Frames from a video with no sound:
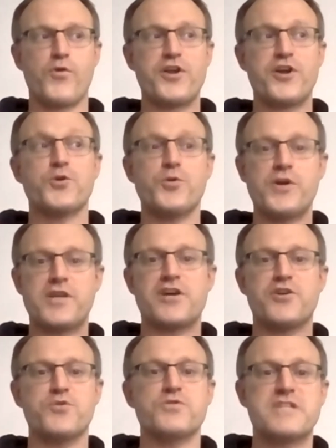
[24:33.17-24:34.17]
they're doing
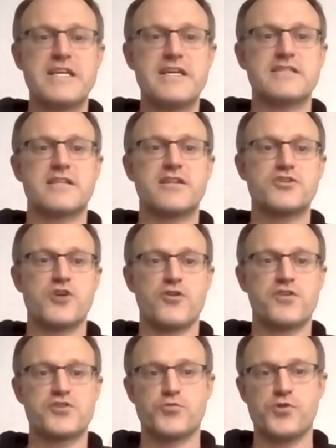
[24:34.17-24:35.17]
their new season, there's
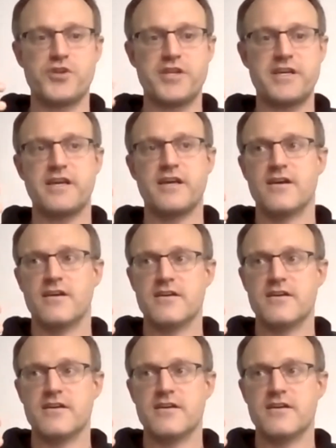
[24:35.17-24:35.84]
all this really